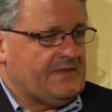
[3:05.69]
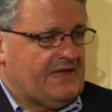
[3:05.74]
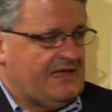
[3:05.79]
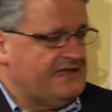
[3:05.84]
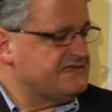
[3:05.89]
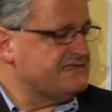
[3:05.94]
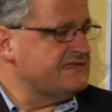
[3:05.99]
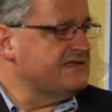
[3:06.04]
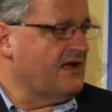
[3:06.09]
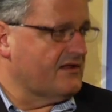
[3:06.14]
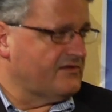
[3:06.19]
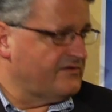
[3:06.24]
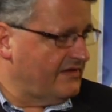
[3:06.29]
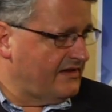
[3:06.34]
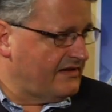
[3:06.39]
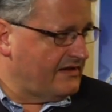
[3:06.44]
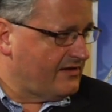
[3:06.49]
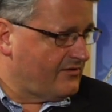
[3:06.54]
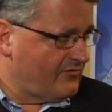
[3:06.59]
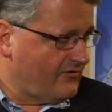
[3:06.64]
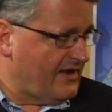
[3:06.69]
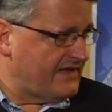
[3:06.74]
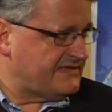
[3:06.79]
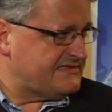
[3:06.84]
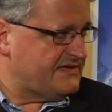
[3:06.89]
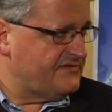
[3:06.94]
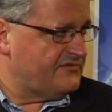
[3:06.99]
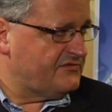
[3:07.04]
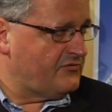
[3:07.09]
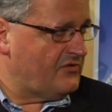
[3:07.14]
It's not an
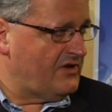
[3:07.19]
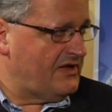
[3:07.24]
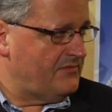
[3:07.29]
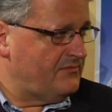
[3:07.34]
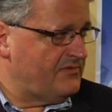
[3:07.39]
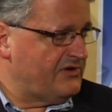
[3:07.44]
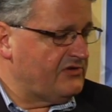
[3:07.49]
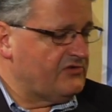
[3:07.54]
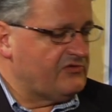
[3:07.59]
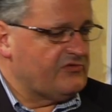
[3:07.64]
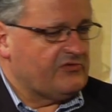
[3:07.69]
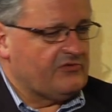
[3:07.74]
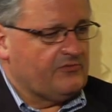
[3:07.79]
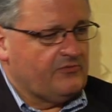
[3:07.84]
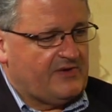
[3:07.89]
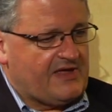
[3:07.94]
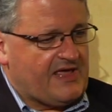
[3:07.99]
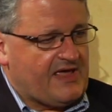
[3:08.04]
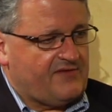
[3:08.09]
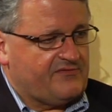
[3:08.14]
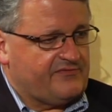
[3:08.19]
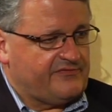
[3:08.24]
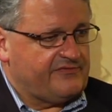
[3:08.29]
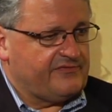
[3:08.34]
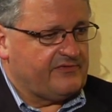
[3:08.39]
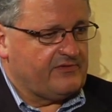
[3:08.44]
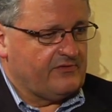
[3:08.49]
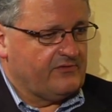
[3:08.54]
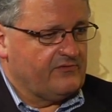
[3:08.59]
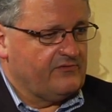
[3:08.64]
aggressive treatment. We
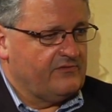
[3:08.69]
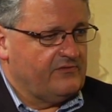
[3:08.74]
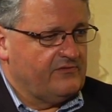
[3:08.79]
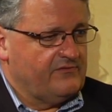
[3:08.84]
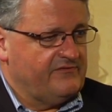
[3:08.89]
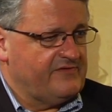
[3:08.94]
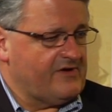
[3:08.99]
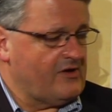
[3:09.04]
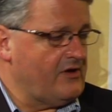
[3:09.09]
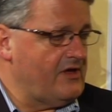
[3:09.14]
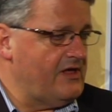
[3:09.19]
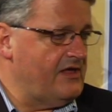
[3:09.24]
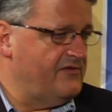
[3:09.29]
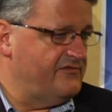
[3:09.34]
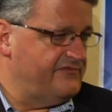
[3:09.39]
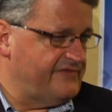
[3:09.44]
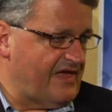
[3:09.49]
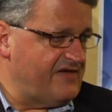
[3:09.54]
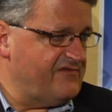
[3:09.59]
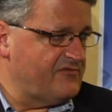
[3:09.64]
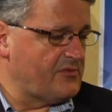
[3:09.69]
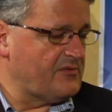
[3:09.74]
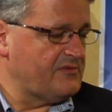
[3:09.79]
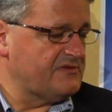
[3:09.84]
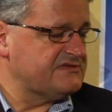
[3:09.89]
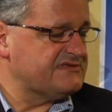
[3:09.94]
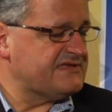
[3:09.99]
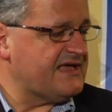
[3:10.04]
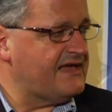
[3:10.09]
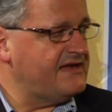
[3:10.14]
have very
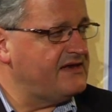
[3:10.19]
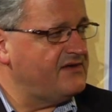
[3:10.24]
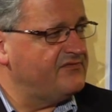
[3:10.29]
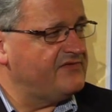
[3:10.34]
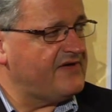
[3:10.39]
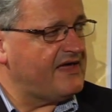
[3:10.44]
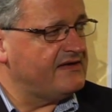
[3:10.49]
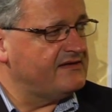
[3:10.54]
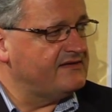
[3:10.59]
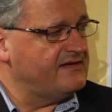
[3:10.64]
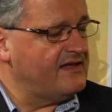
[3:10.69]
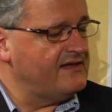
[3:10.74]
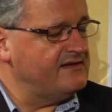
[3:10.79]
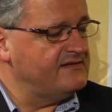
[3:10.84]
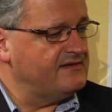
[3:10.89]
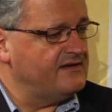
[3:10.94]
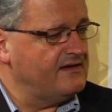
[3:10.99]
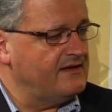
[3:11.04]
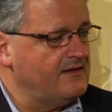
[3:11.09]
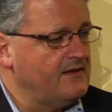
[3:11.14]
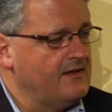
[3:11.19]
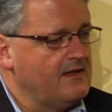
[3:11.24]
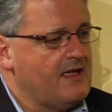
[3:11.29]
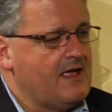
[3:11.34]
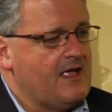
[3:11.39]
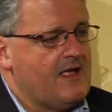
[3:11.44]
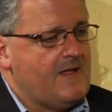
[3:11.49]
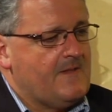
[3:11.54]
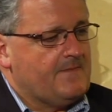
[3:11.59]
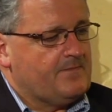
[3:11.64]
favorable side effect data,
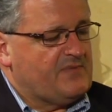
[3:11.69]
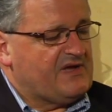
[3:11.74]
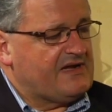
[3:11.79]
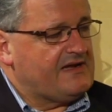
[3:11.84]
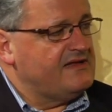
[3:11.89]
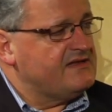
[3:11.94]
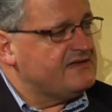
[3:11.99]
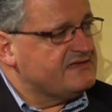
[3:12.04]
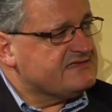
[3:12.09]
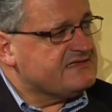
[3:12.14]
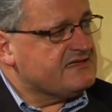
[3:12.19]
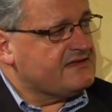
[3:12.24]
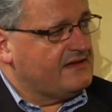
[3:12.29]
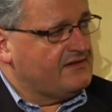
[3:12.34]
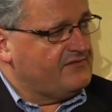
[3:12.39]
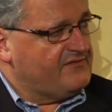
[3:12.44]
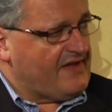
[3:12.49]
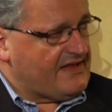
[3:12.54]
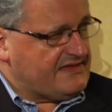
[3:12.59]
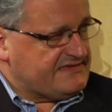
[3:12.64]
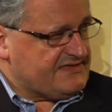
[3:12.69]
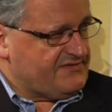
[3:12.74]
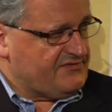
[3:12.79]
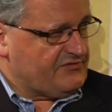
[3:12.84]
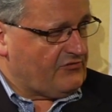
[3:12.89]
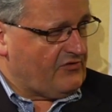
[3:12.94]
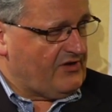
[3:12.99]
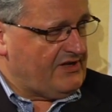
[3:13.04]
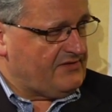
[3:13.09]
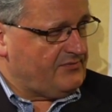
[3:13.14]
but it is an invasive
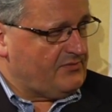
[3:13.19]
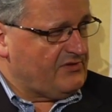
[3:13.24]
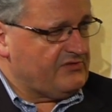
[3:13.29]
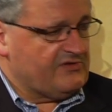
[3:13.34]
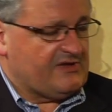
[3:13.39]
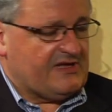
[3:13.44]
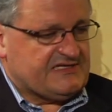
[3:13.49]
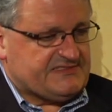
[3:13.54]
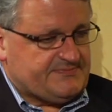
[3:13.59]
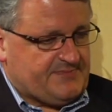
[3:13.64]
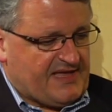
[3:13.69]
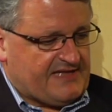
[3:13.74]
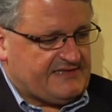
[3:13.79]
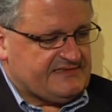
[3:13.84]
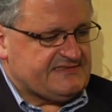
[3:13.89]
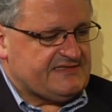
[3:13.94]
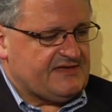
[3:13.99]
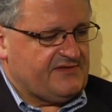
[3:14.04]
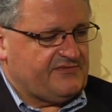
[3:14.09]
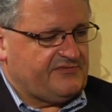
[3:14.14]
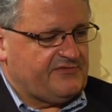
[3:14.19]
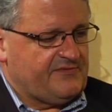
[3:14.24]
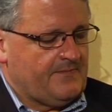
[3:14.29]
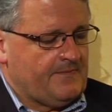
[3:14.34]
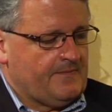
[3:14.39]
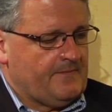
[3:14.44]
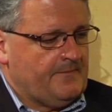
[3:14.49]
treatment, expensive.